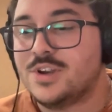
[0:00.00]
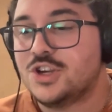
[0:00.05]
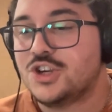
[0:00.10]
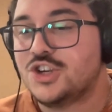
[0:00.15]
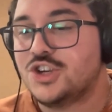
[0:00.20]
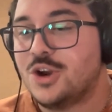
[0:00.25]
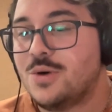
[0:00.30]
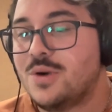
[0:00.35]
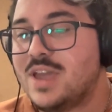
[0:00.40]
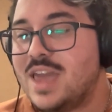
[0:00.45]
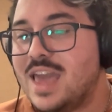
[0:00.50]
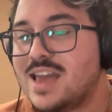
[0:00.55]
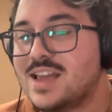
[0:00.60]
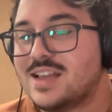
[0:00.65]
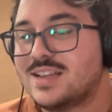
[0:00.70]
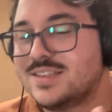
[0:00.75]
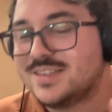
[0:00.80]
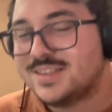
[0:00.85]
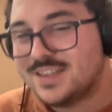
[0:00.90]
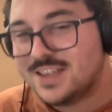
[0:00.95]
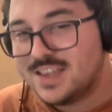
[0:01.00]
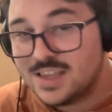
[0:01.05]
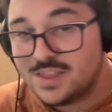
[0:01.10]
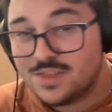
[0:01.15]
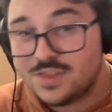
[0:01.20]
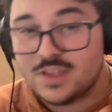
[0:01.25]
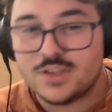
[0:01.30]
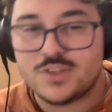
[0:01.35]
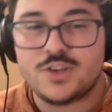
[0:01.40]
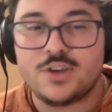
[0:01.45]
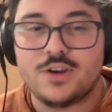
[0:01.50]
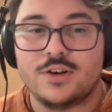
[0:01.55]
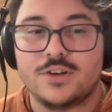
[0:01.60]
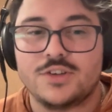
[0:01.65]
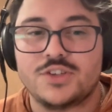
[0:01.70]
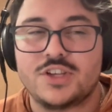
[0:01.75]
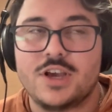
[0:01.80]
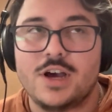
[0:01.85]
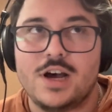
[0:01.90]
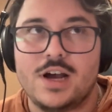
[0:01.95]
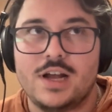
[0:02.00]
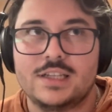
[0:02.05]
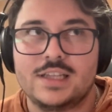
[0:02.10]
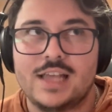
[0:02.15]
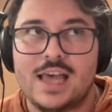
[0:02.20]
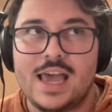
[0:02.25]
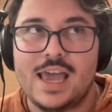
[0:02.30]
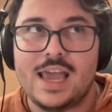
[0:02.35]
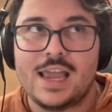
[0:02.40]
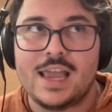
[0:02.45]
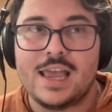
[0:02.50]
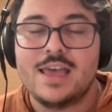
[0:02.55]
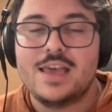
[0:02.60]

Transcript: showcase in this cursed conlang.